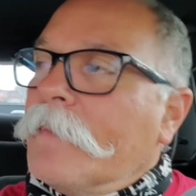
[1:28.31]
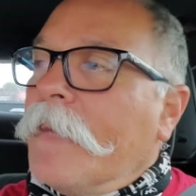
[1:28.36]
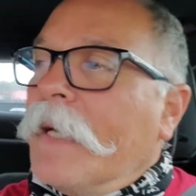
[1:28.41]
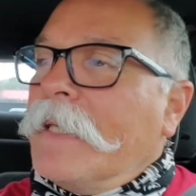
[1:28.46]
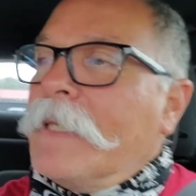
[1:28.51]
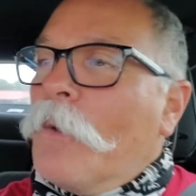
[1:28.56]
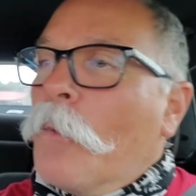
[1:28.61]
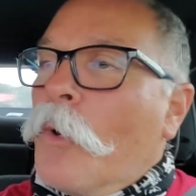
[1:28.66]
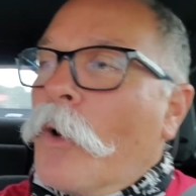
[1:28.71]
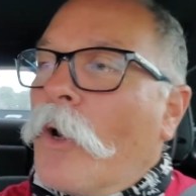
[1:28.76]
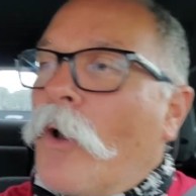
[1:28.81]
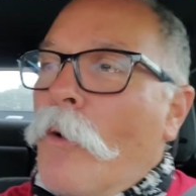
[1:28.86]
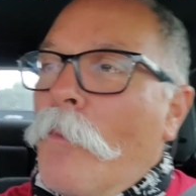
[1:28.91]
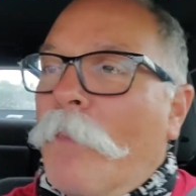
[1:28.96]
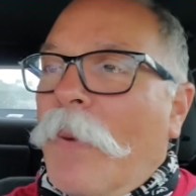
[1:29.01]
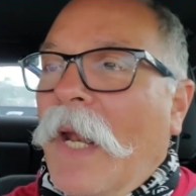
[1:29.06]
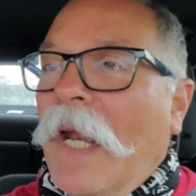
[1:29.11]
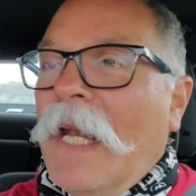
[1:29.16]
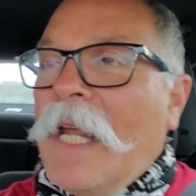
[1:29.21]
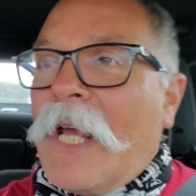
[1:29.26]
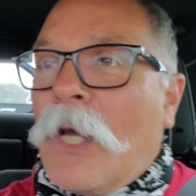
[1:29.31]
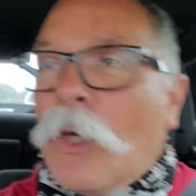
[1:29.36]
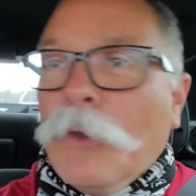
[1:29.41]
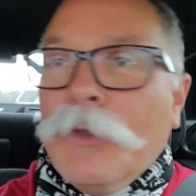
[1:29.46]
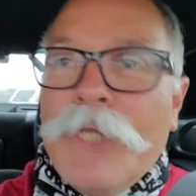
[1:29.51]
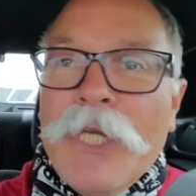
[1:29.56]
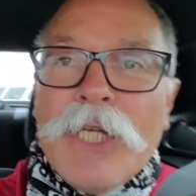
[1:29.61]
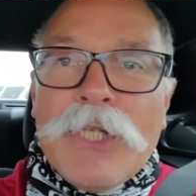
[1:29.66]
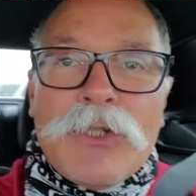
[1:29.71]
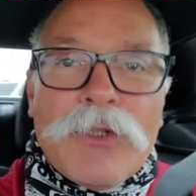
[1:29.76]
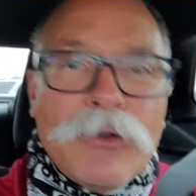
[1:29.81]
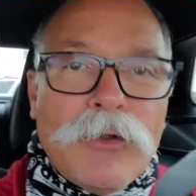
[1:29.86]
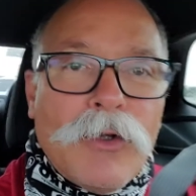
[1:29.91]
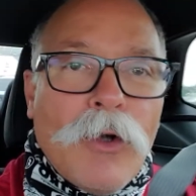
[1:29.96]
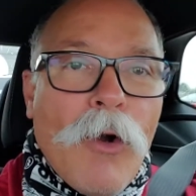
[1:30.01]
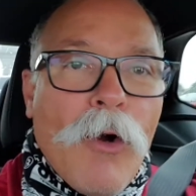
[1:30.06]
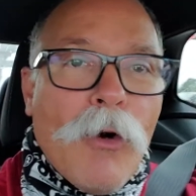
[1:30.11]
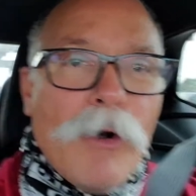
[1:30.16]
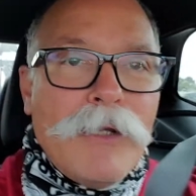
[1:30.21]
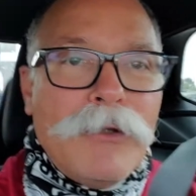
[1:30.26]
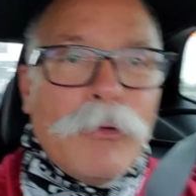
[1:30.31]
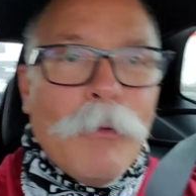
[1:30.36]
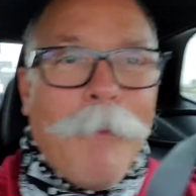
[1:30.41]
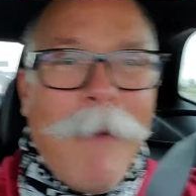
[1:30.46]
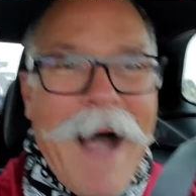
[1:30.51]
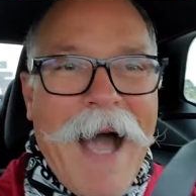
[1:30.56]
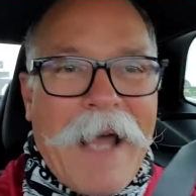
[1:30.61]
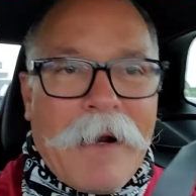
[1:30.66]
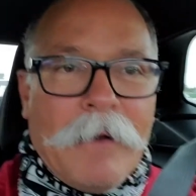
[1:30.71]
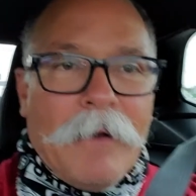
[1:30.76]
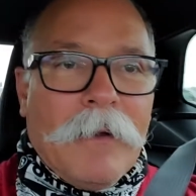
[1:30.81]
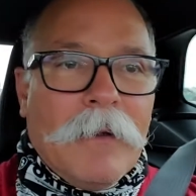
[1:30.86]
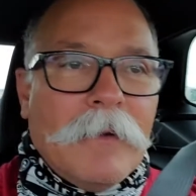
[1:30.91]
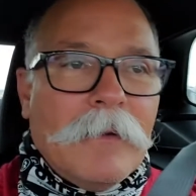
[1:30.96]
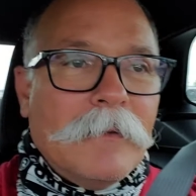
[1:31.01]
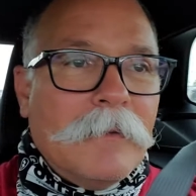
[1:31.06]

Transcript: And they were completely conditioned to go into battle